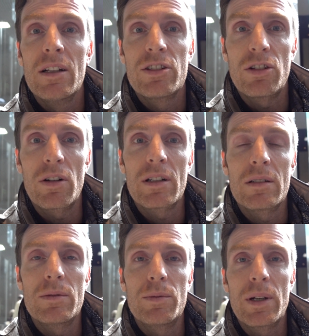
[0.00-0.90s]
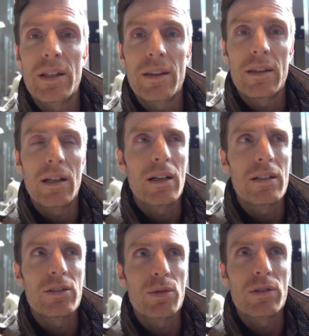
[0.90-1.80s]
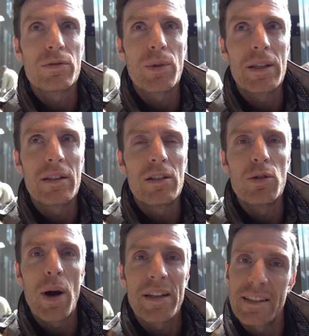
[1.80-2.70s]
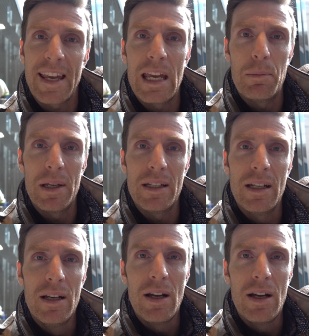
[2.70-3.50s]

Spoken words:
starting with sort of when the US came in